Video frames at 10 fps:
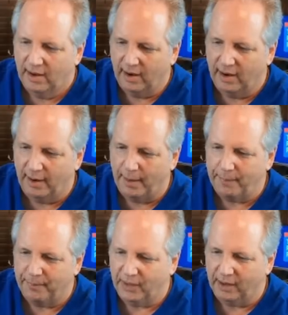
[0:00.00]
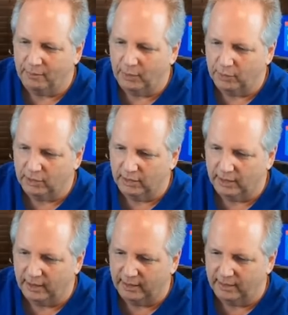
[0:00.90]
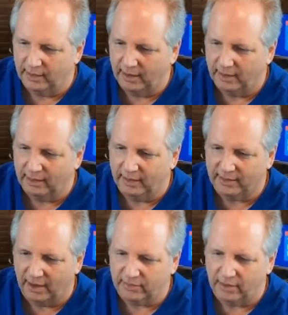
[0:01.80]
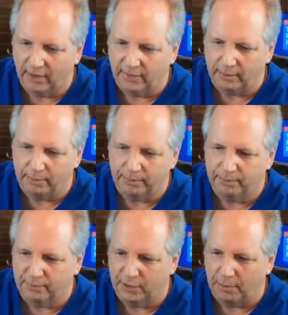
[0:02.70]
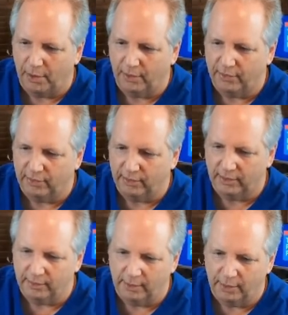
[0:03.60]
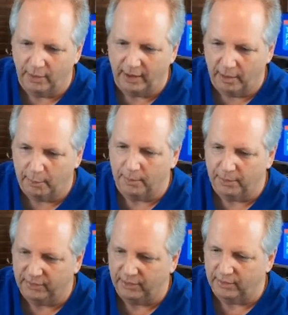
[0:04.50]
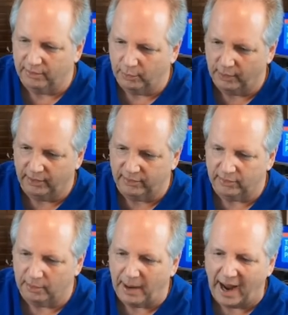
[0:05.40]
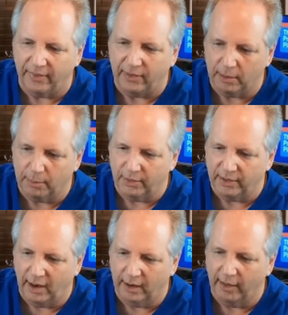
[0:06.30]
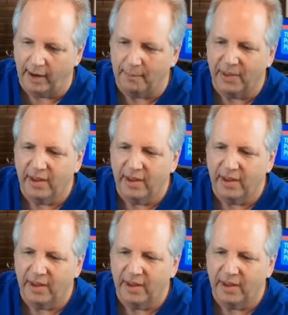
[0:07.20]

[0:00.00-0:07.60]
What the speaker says: and we would look at, it's actually on the departure on the runway airport procedures, where it is the back of the airport diagram.